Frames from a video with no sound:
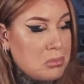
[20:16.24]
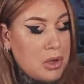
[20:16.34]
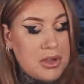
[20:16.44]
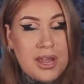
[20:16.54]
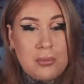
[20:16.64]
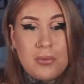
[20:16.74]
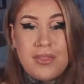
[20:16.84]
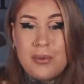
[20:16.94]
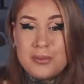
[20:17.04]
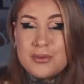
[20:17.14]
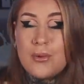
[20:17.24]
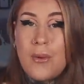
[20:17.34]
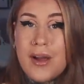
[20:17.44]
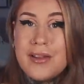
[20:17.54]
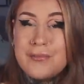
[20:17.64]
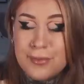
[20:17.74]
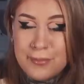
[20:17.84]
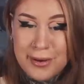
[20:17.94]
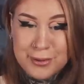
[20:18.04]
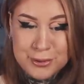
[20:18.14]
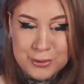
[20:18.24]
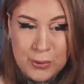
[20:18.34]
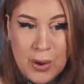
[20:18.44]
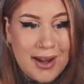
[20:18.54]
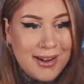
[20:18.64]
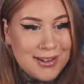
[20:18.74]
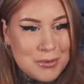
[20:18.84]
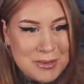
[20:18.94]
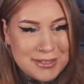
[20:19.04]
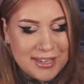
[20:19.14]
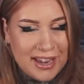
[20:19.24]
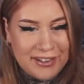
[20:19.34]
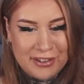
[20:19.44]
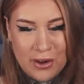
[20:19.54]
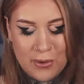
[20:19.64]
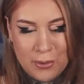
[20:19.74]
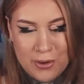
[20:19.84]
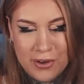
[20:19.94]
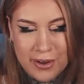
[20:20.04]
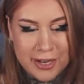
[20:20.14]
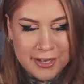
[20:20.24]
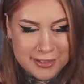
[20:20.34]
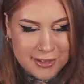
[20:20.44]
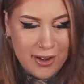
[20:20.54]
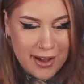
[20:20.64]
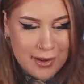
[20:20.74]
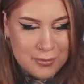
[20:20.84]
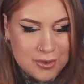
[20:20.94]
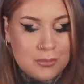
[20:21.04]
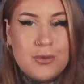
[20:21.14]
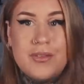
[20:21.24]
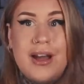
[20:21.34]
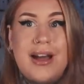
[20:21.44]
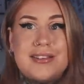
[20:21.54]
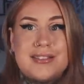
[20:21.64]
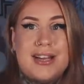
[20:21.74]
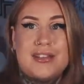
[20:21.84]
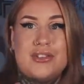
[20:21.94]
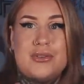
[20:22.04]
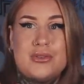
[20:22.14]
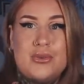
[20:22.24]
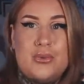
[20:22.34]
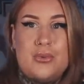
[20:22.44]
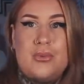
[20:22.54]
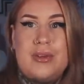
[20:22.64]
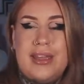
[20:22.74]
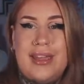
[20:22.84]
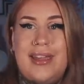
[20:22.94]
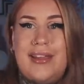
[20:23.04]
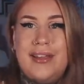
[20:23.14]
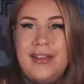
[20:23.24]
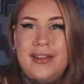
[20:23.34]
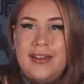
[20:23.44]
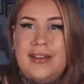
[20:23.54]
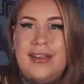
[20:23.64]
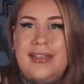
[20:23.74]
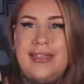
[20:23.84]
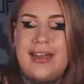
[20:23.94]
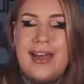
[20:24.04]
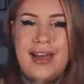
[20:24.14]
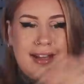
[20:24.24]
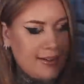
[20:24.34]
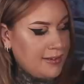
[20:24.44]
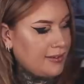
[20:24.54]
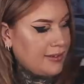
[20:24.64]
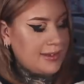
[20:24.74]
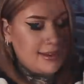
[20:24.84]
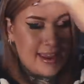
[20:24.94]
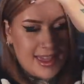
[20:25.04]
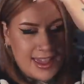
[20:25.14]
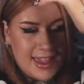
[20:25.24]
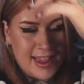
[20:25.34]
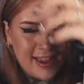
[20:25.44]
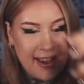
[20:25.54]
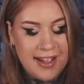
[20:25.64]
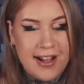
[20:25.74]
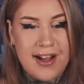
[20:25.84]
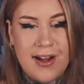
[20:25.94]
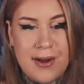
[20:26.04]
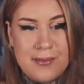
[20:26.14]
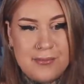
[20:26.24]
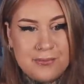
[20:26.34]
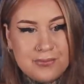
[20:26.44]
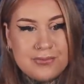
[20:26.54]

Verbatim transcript: Okay, well, that was quite informational and a little bit scary, I won't lie, because I am someone that has tattoos all here, in there, in here, um,